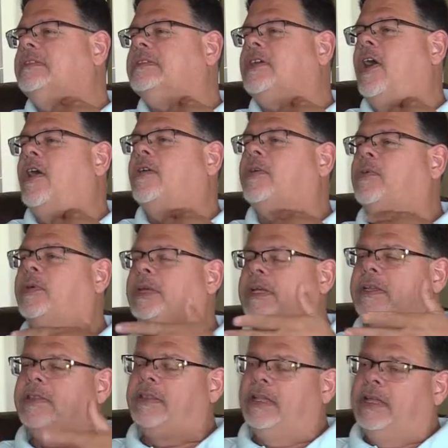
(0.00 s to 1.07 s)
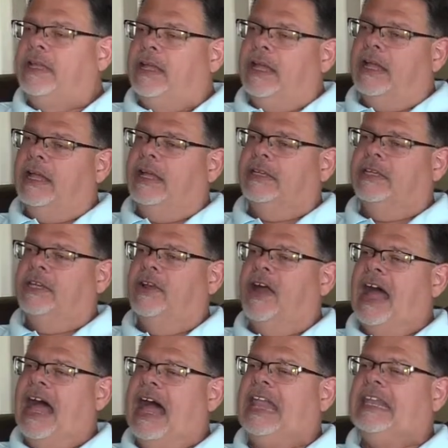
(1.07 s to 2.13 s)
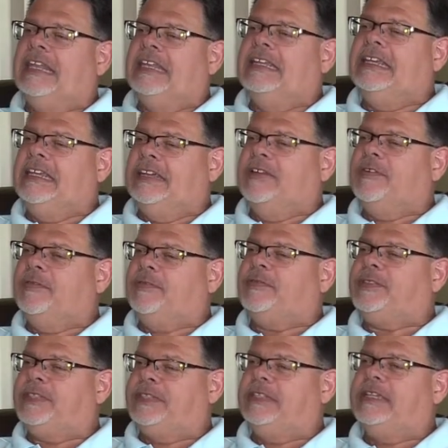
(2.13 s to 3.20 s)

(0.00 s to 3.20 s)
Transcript: talk with, you know, I lived